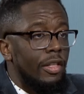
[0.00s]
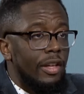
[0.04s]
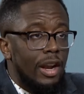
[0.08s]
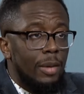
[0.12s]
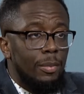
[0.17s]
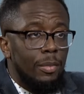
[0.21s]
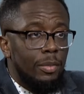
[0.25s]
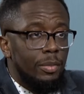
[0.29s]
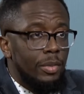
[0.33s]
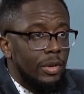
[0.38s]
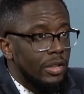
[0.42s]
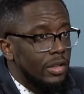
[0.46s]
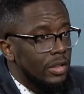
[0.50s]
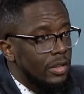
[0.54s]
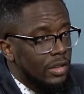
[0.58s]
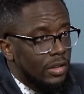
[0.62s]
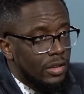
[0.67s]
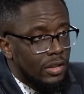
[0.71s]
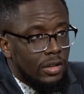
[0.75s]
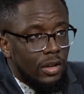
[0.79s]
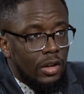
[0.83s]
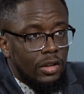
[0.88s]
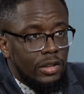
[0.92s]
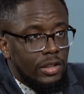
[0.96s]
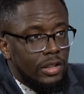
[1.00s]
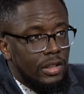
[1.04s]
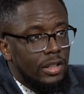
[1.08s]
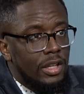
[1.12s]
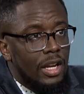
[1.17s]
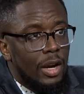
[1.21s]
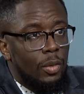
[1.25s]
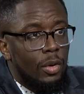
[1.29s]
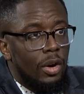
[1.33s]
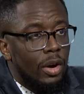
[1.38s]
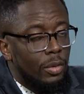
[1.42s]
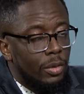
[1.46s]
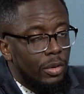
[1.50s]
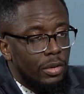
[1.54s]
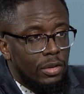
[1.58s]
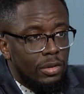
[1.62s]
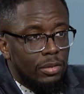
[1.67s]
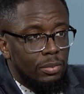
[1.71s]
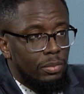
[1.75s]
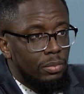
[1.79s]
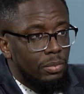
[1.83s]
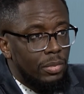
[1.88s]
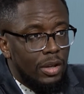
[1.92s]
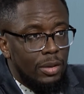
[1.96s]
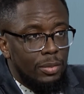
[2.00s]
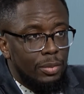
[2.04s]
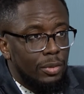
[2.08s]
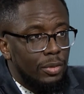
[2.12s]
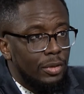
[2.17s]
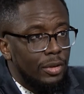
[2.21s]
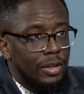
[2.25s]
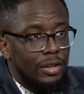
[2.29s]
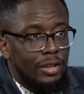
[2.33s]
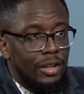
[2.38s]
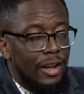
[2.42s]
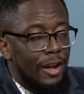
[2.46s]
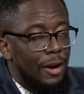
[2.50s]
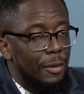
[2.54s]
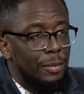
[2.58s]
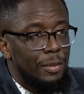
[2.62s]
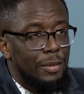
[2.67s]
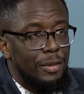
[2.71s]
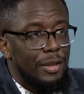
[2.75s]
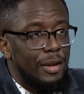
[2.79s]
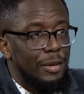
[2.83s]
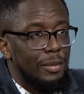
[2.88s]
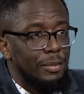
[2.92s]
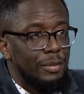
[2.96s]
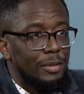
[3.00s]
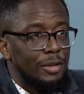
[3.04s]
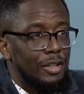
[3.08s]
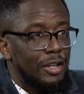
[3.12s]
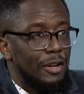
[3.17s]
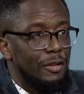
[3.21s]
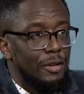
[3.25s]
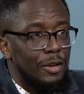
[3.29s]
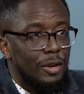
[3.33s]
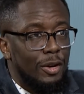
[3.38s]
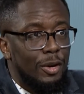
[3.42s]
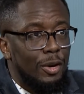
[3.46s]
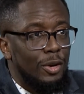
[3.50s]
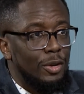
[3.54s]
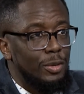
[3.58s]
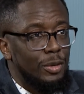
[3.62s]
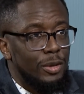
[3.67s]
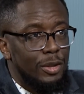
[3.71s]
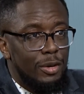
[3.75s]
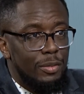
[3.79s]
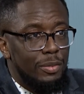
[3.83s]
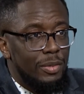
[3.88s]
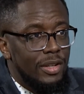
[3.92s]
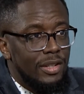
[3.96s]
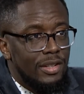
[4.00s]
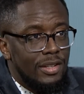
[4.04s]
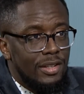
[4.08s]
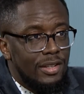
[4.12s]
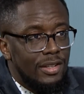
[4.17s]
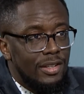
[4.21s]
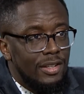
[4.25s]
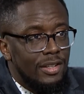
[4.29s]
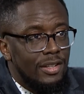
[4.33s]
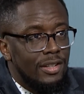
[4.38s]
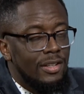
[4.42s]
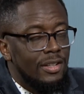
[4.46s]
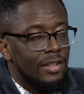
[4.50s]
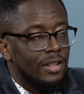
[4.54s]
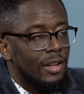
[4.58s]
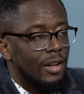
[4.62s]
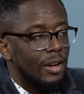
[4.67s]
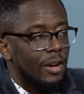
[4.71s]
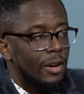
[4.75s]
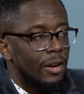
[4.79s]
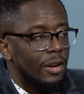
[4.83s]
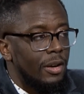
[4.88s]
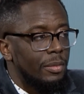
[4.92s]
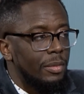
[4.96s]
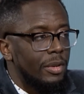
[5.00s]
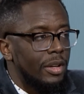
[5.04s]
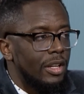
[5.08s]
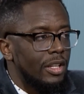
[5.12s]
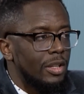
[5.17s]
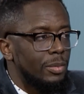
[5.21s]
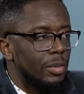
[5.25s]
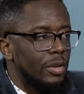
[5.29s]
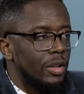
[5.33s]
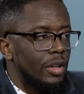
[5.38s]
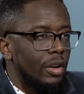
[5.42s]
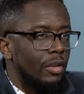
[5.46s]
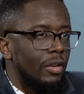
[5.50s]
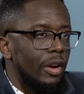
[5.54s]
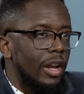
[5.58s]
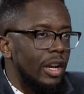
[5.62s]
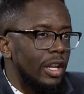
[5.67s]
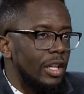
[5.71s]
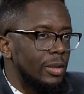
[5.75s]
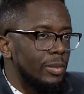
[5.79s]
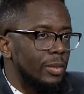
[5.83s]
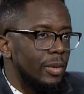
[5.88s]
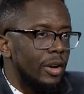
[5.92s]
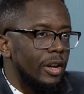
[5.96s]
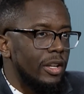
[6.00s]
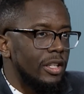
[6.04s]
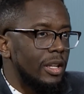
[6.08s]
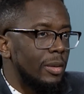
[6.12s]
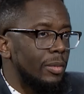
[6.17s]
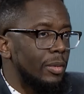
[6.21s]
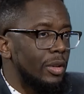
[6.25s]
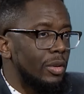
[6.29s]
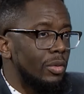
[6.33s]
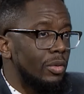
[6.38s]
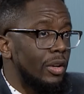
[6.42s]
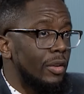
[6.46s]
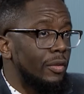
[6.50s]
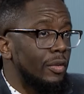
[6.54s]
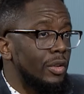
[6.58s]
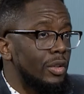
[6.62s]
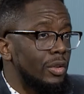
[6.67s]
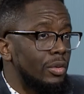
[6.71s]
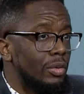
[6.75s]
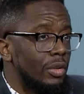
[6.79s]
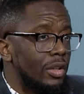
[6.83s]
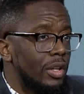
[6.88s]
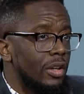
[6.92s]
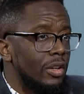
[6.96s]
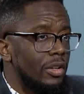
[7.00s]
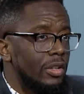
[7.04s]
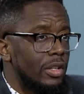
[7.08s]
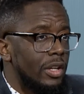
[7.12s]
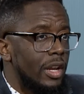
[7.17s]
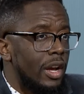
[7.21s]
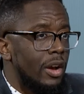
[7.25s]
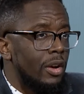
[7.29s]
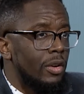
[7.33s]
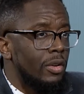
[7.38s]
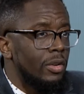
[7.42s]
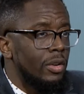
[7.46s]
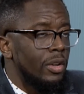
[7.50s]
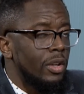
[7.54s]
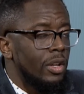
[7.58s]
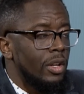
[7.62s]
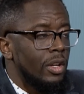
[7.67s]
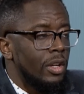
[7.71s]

I'm a business consultant, I work with people and helping them achieve their goals with their businesses. And it's been a great experience. I've been doing it for 2 years now.